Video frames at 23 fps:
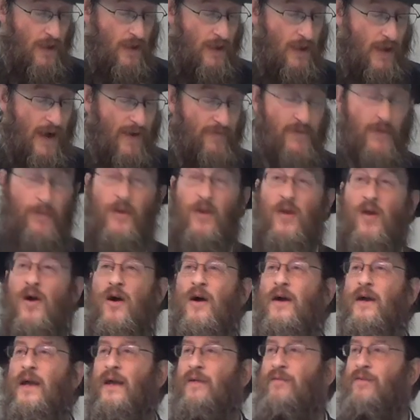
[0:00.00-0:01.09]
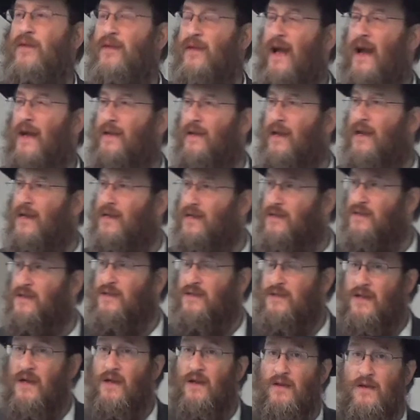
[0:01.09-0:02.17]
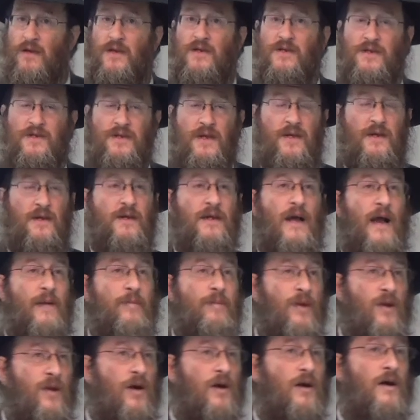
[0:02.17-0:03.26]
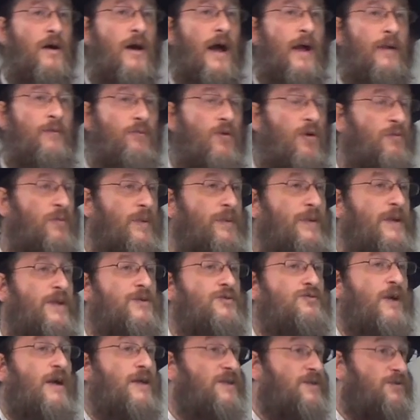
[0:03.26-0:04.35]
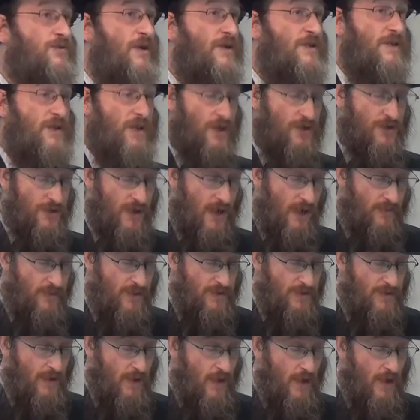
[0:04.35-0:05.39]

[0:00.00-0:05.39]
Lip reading: Have a melacha, even that is still considered a melacha and won't be transgressing on Shabbos.